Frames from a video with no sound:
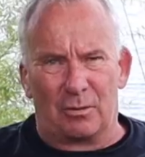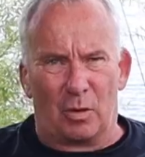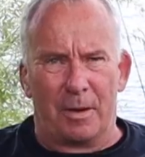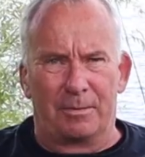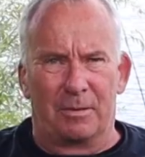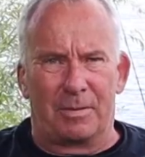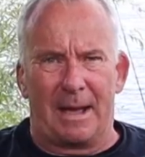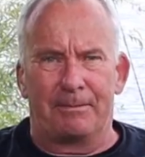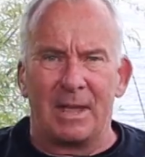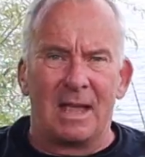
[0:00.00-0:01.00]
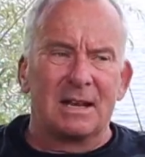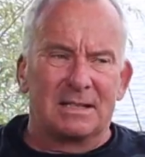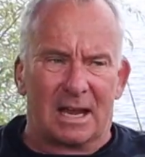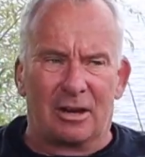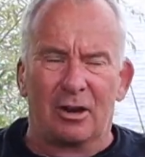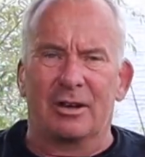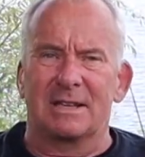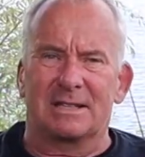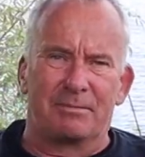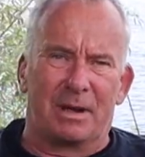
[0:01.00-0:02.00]
the worm kebab, take a look
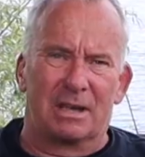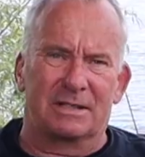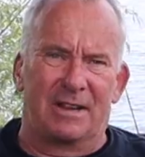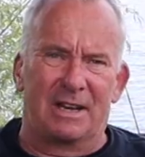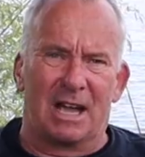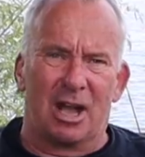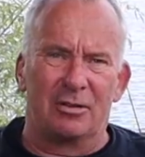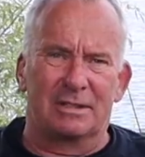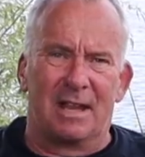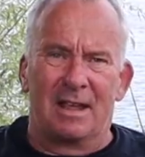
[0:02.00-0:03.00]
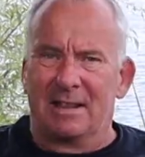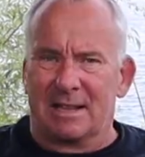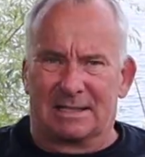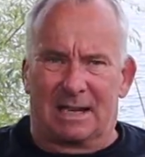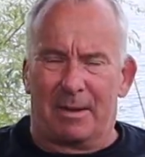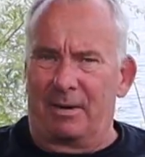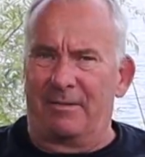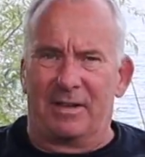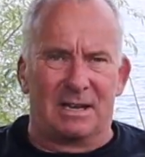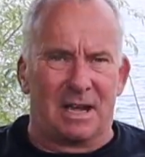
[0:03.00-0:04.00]
in some past videos. There's a couple
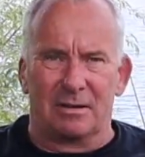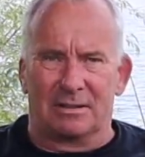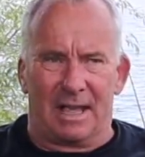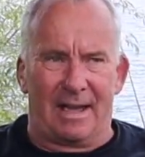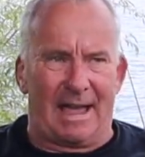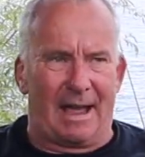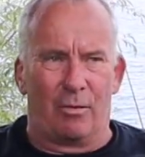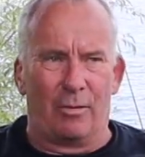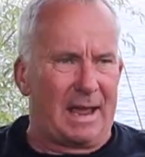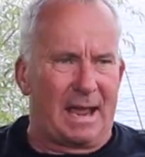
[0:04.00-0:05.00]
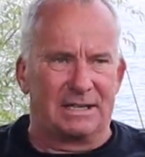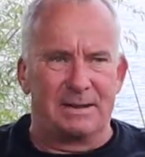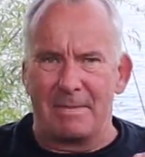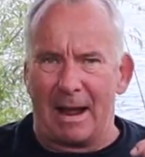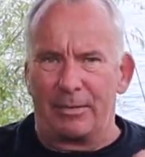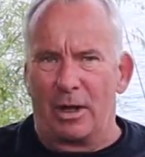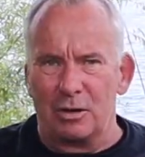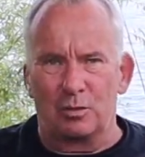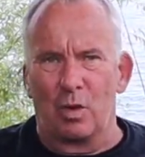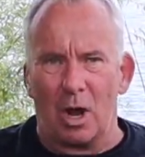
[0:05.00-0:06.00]
of videos there how we actually mount
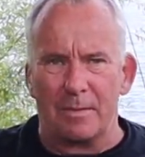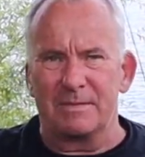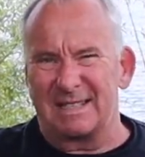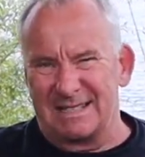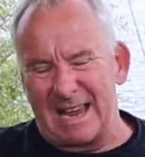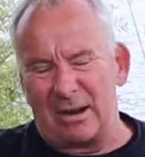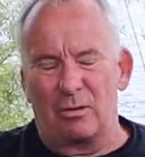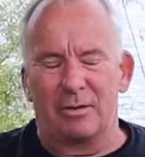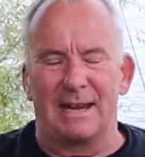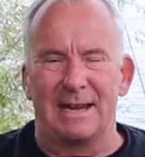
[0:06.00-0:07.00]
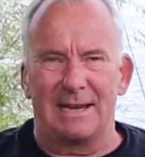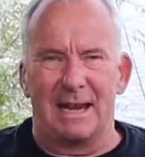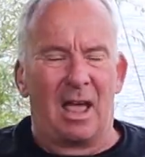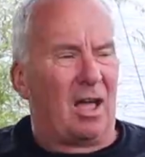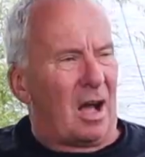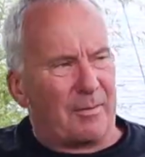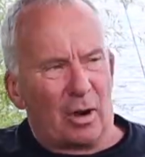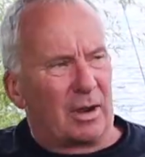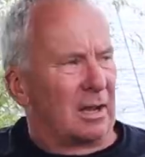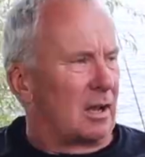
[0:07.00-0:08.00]
those worms, the tackle needed. I'm
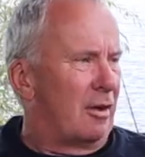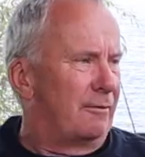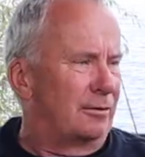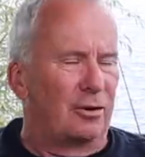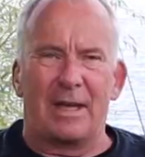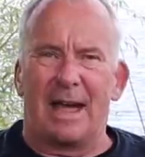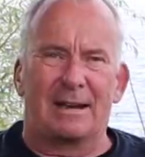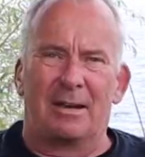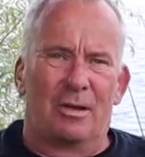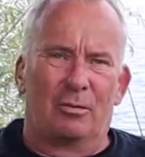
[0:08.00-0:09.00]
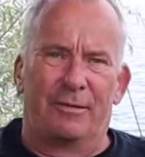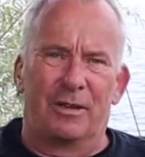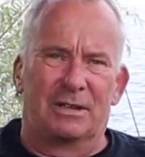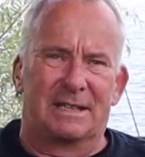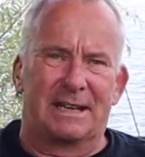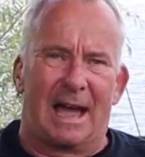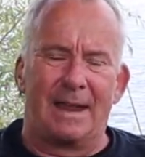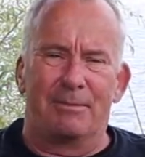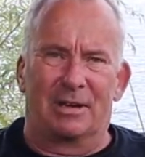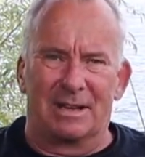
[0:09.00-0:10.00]
not going to go through that with you
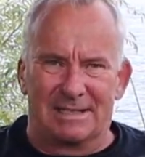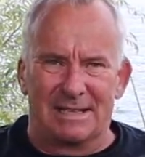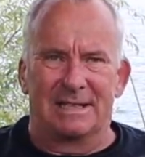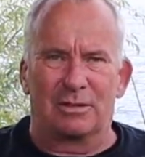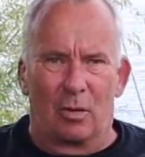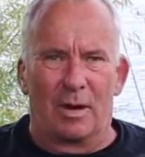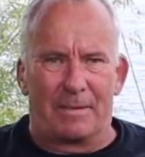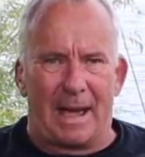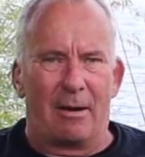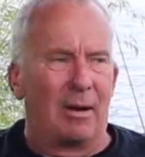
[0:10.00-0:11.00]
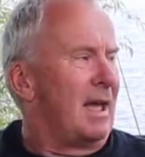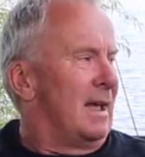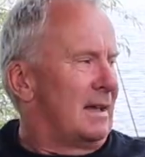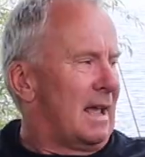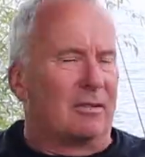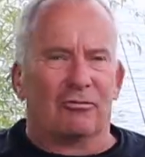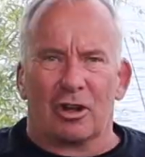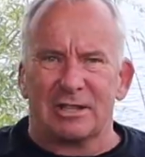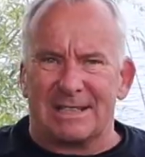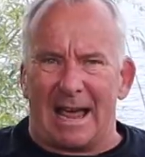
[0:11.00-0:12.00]
today because this is all about getting the
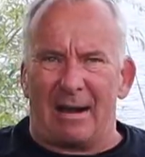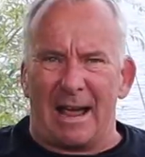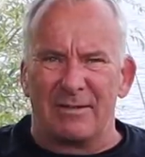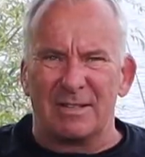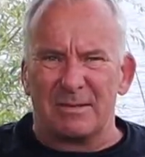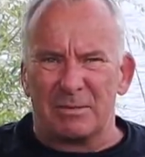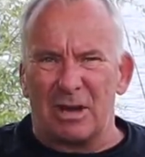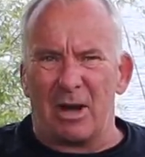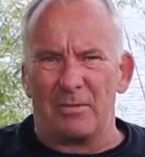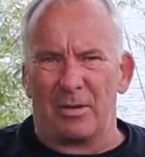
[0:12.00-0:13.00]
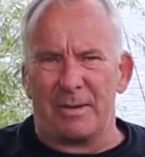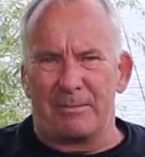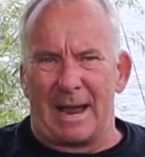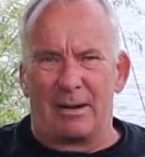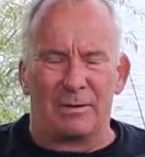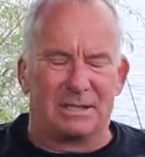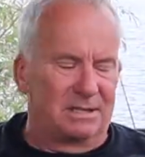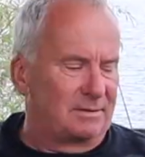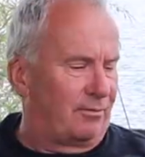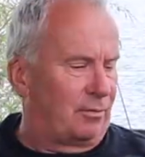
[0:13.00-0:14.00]
rods out, having some time on the bank, which
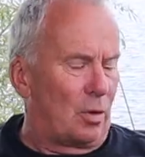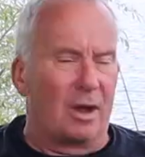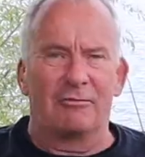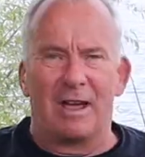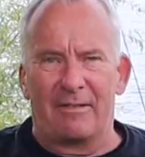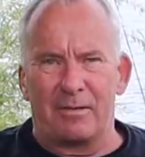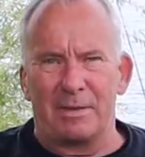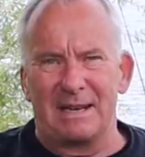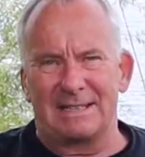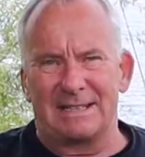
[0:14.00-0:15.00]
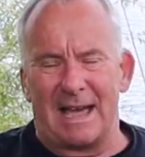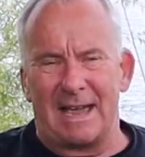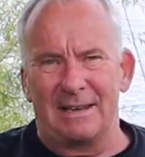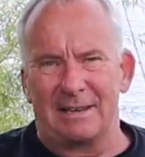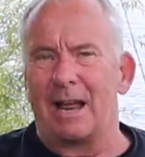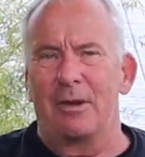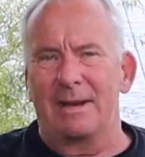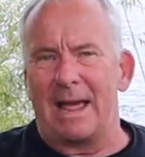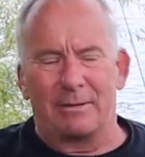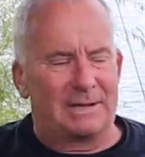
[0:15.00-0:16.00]
is quite rare for me today,
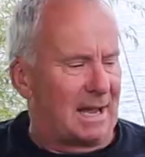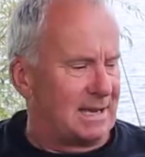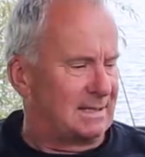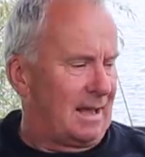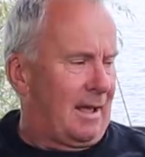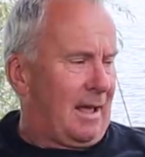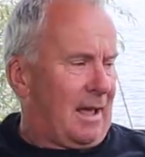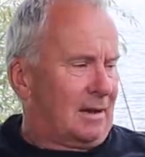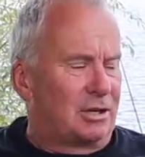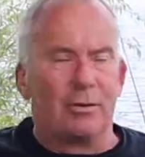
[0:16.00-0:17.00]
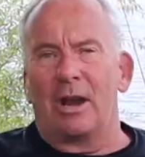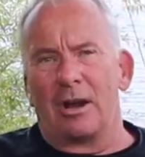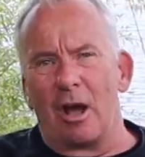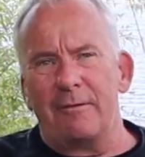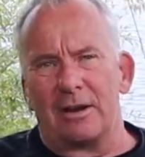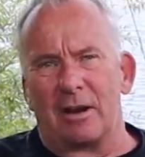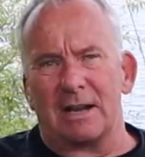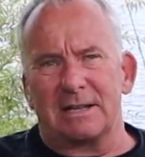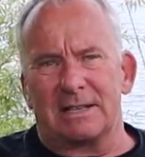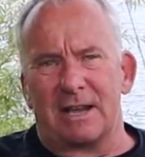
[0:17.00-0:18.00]
nowadays, doing an
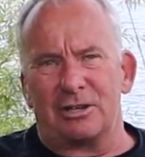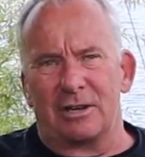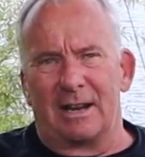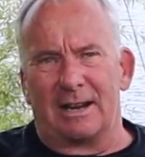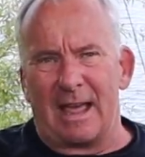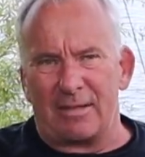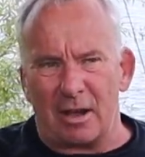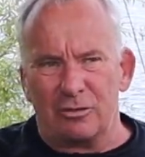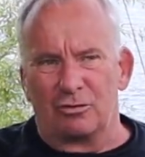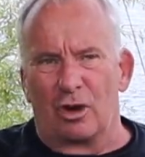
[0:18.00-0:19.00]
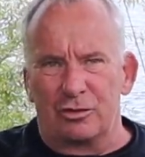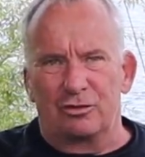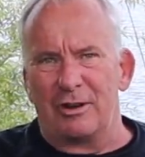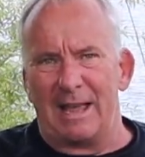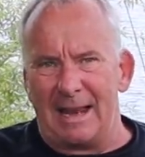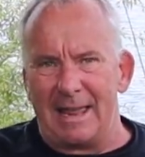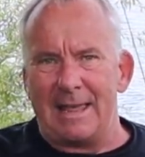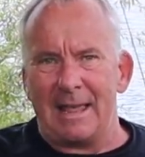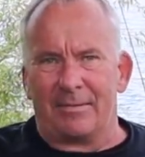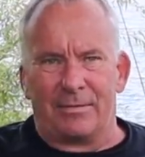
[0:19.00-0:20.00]
overnight session and getting those rods
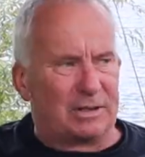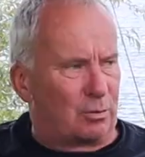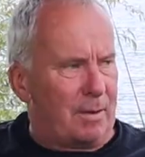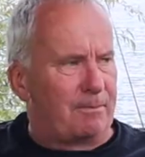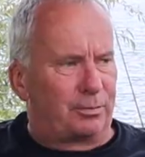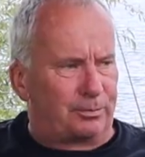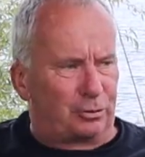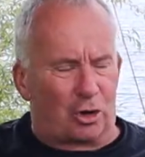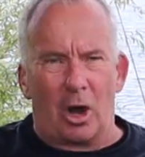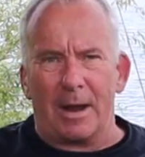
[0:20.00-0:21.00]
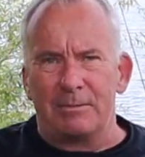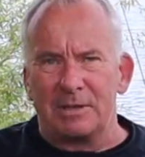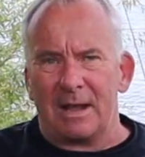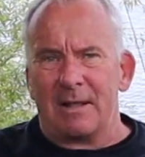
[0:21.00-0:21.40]
really, the swim primed,